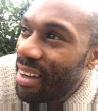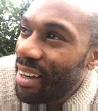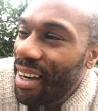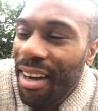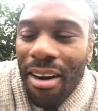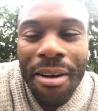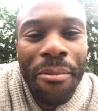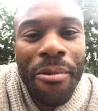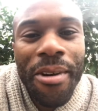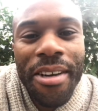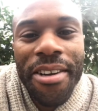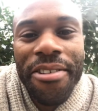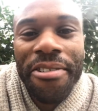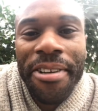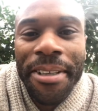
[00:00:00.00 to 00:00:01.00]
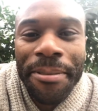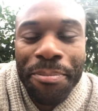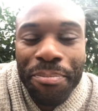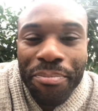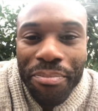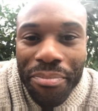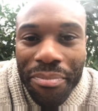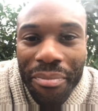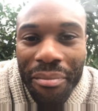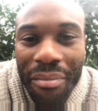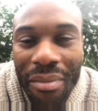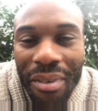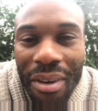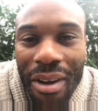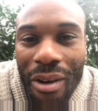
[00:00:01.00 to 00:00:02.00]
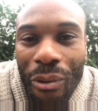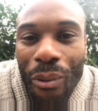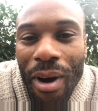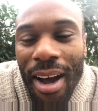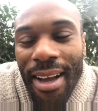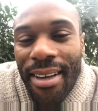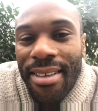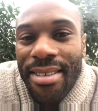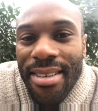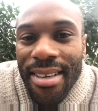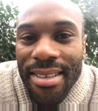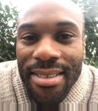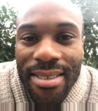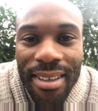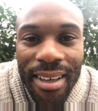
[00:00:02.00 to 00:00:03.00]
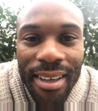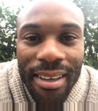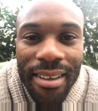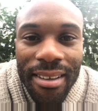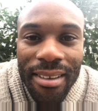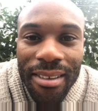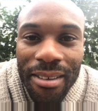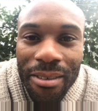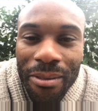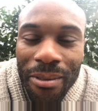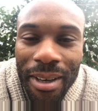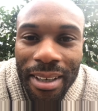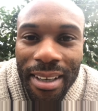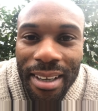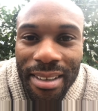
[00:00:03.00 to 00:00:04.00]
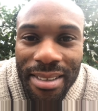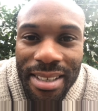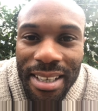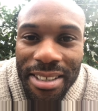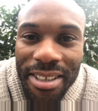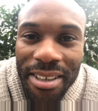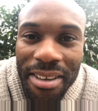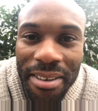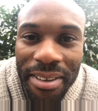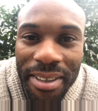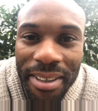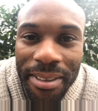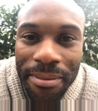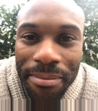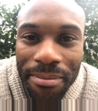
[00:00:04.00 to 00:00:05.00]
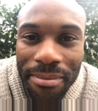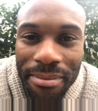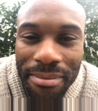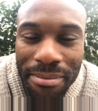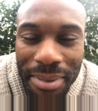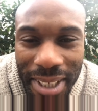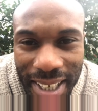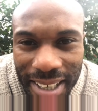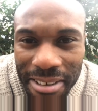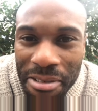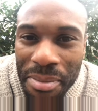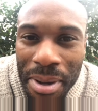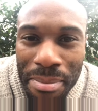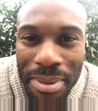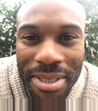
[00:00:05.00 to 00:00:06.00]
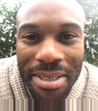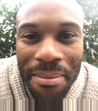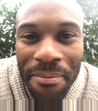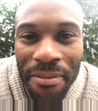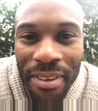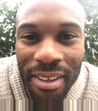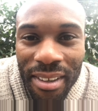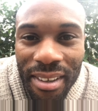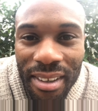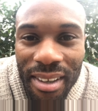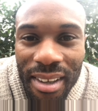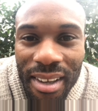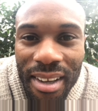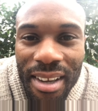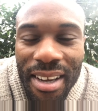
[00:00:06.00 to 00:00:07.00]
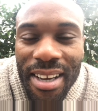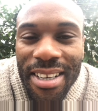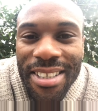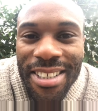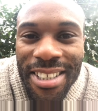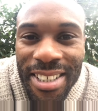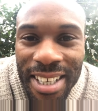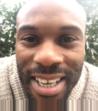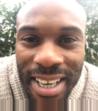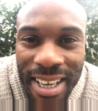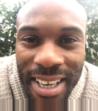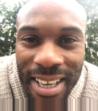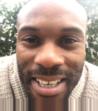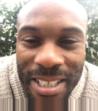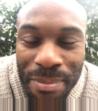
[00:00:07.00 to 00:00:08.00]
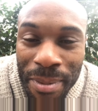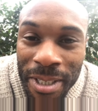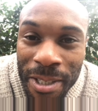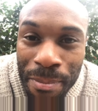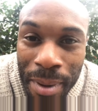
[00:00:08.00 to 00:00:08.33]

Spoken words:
Now I'm wondering why this is. Like, what the hell's actually going on? But then I remembered something. She has been